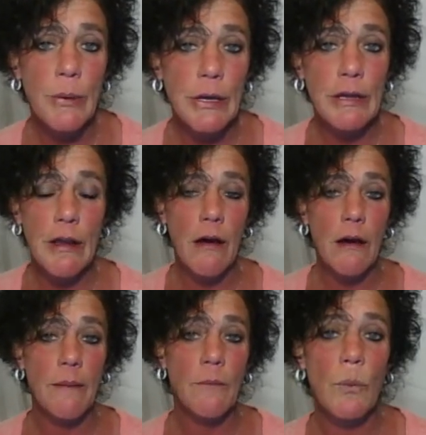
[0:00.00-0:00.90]
But
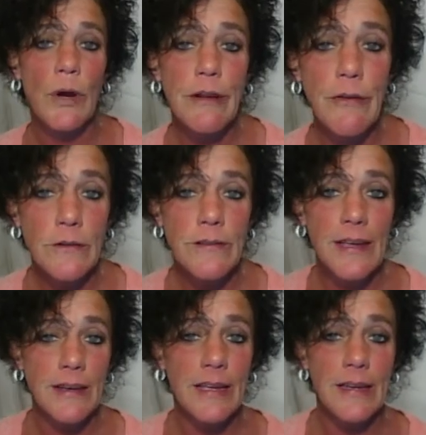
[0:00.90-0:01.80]
one of her
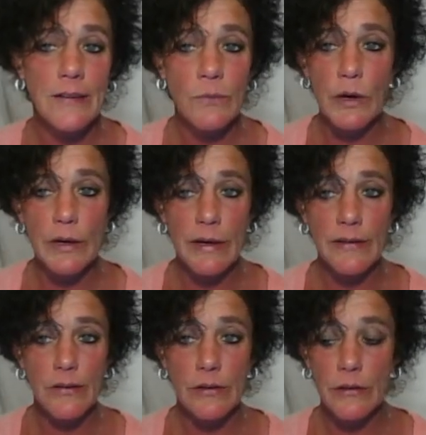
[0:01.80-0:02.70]
techniques
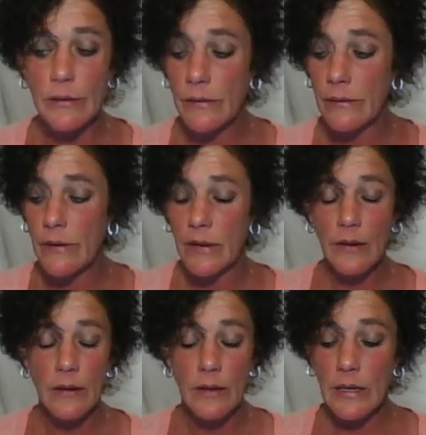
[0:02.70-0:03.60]
was to
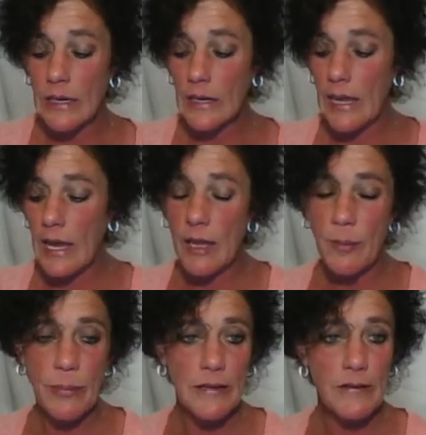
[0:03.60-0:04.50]
get
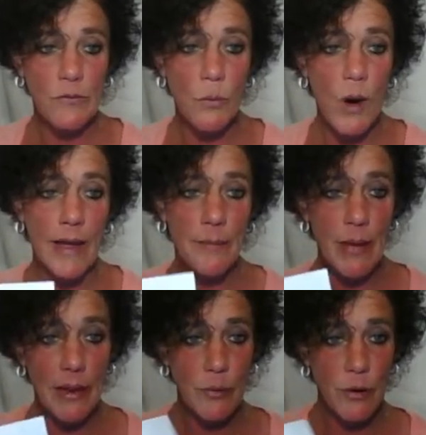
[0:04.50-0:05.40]
a piece of white
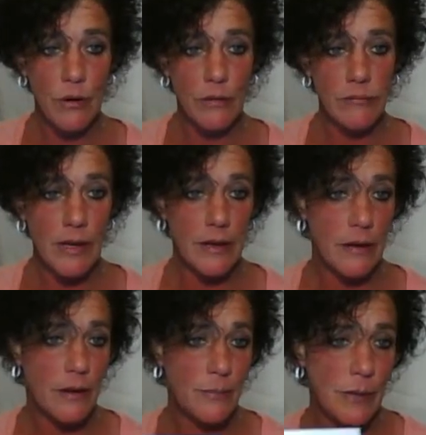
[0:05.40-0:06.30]
paper, like
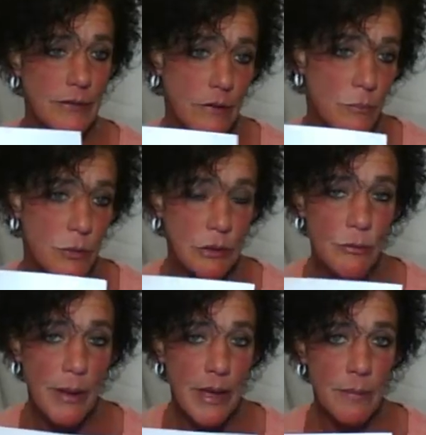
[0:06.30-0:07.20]
a piece of
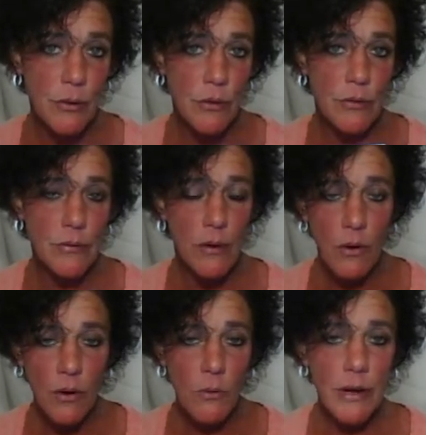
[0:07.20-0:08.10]
computer paper
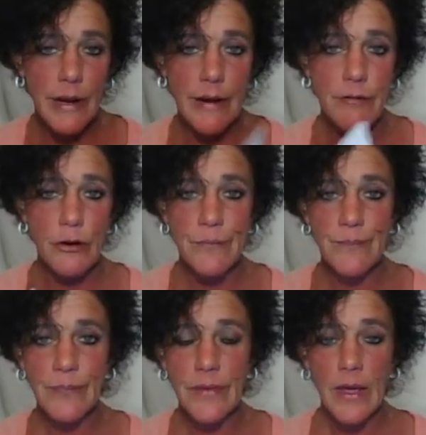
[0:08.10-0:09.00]
or whatever.
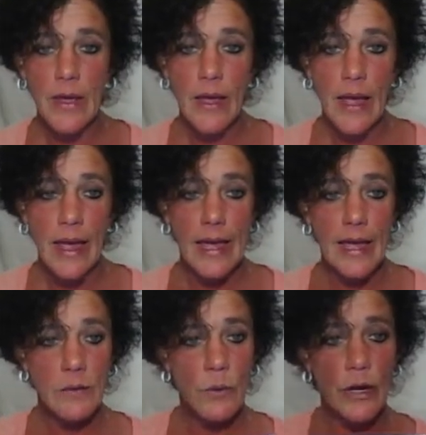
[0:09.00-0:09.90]

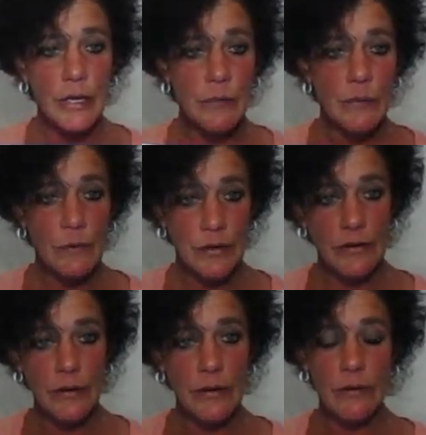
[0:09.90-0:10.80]
And what you would want to
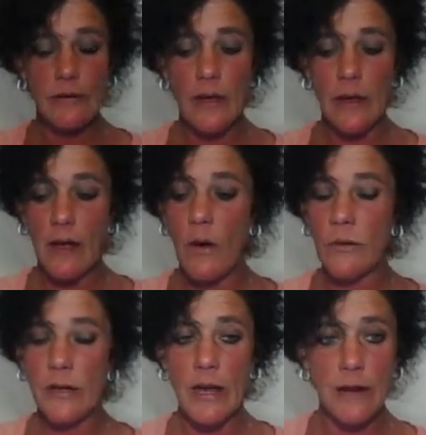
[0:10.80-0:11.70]
do is kind of
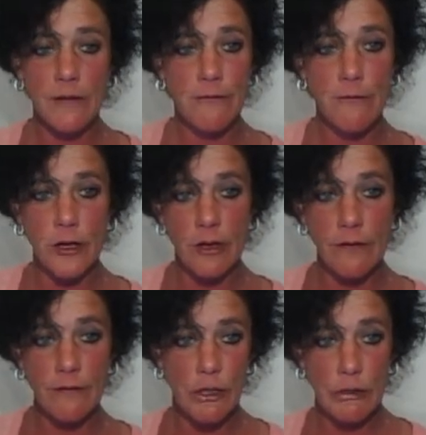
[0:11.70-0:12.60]
hold it out in front
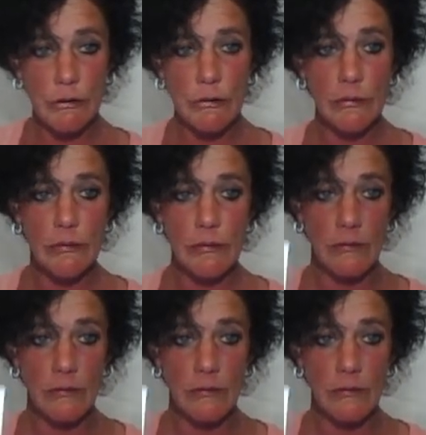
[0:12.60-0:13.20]
of you